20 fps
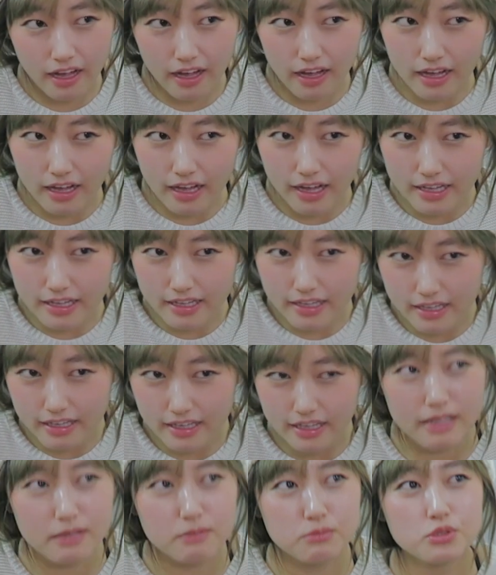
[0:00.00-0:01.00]
I
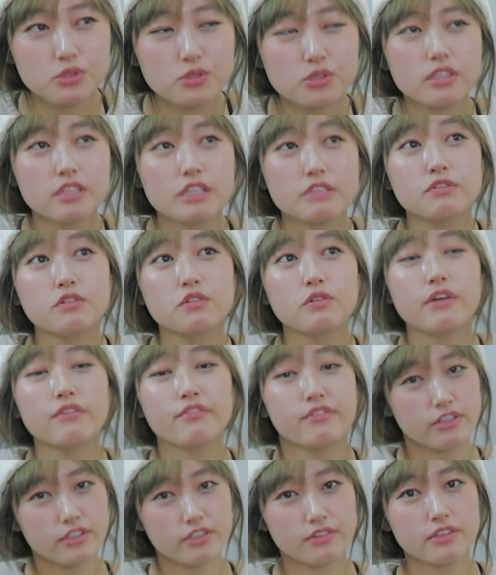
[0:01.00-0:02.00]
am doing giveaway
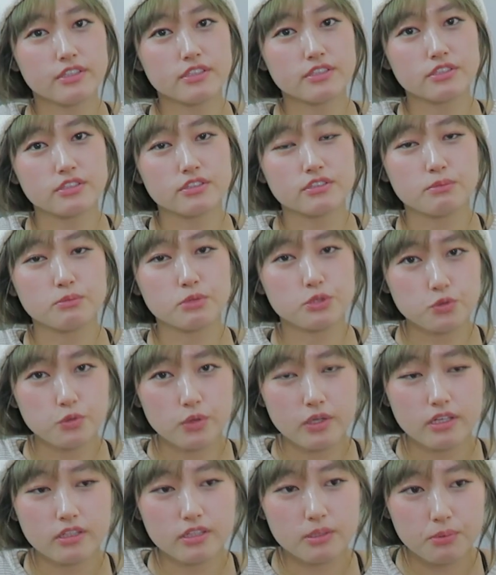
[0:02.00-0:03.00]
very soon. I'm just
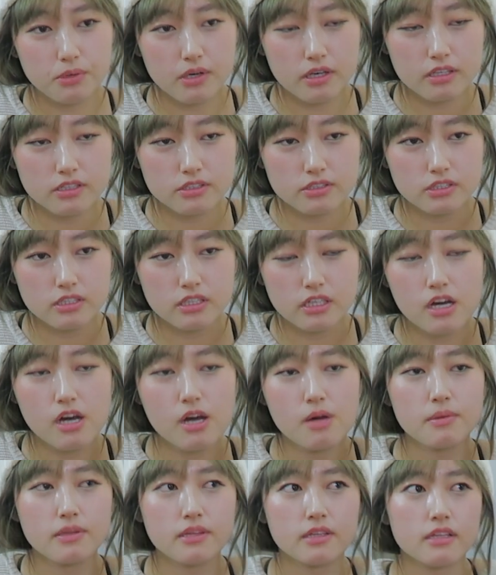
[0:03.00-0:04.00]
waiting on the products to
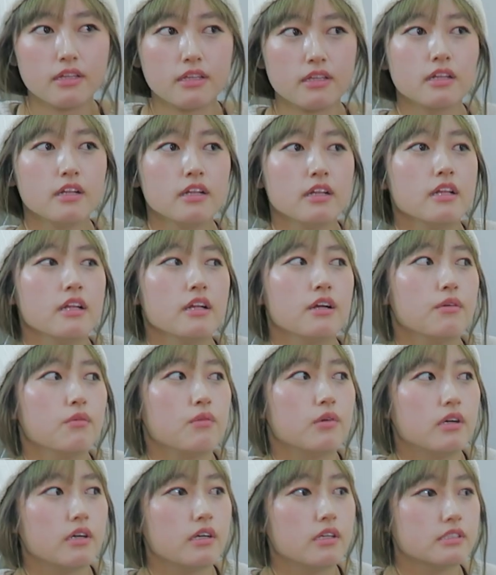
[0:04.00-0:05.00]
come, and then
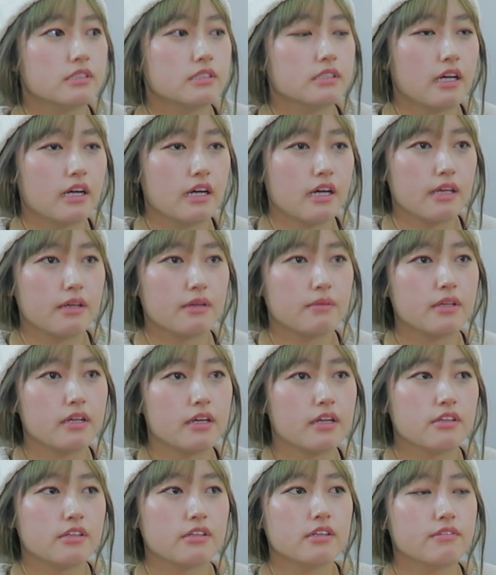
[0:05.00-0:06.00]
once I
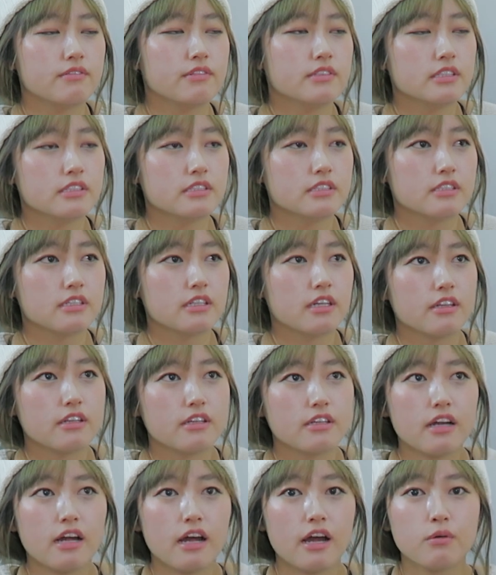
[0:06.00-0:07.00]
gather everything
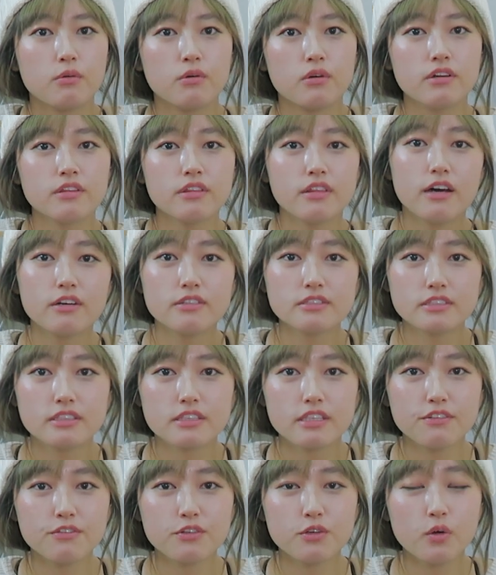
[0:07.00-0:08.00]
together, I will announce
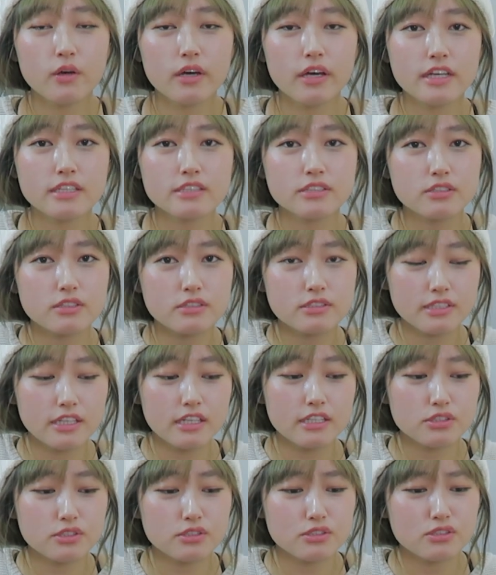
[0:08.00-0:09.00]
the giveaway. So
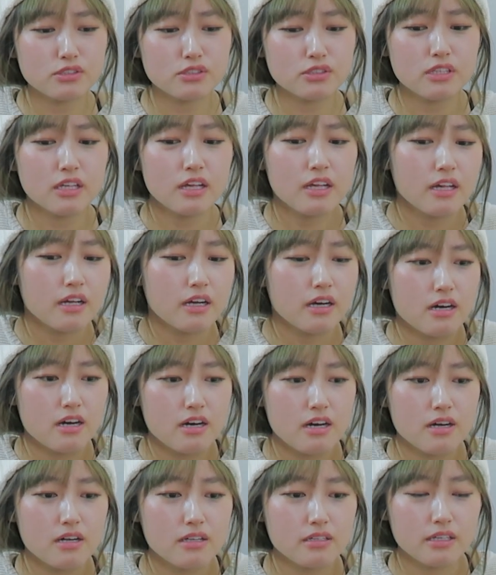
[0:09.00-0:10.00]
stay tuned.
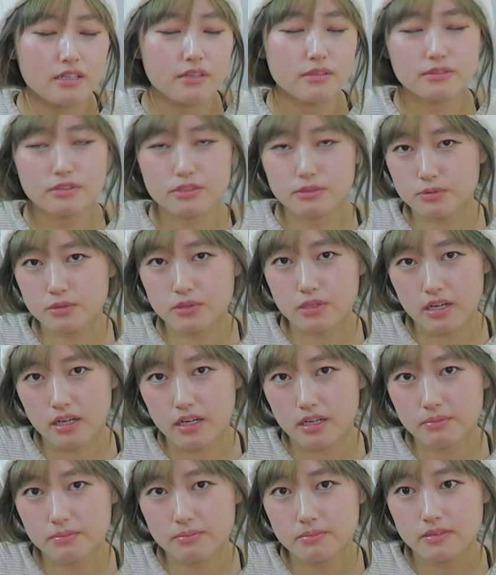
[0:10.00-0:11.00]
Yeah,
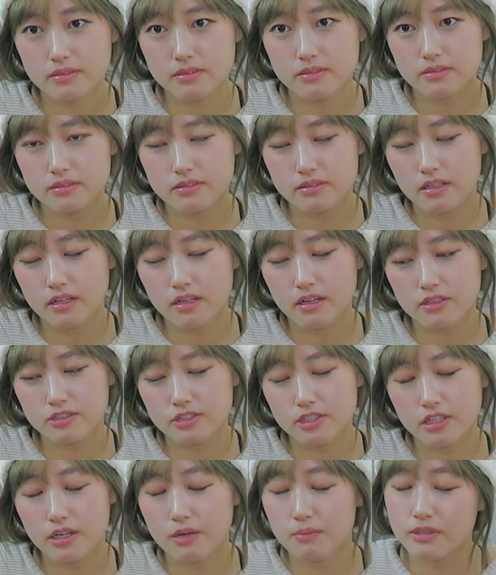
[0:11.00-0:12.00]
subscribe.
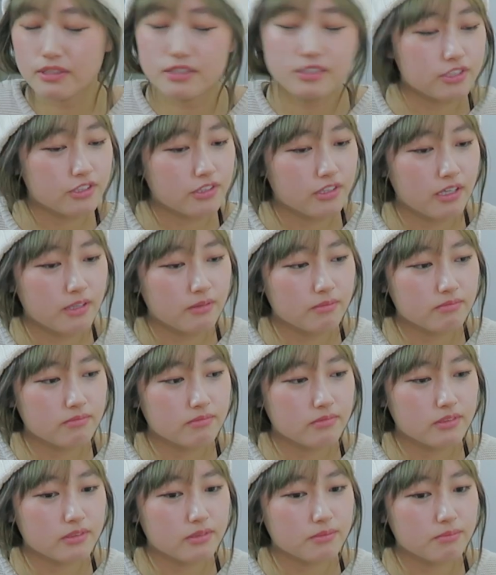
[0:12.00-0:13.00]
Check out my Instagram,
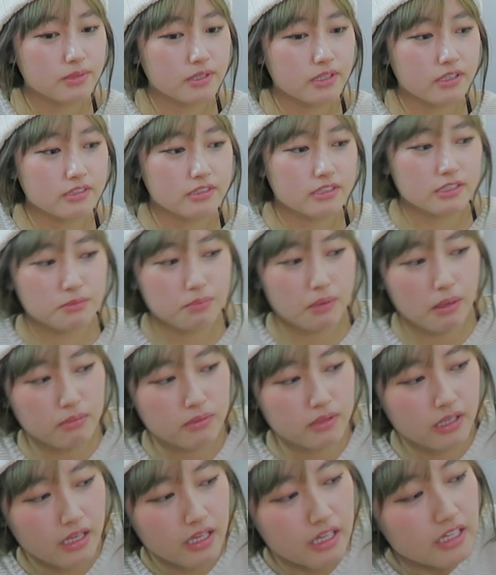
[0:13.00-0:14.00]
because that's
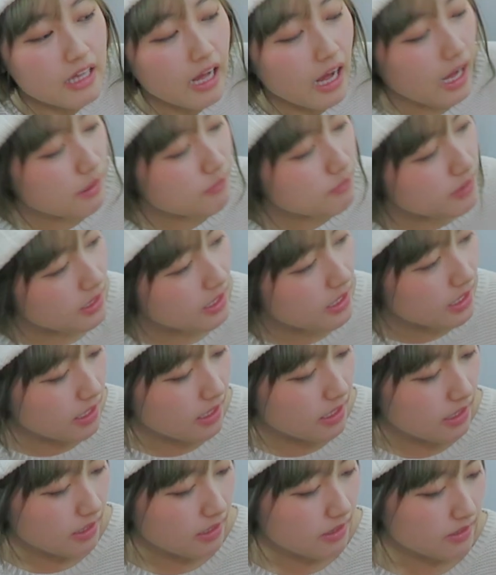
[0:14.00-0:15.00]
probably
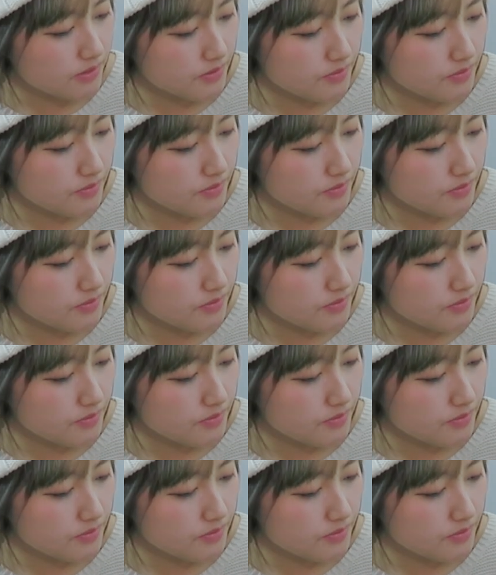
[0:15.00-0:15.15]
Ame.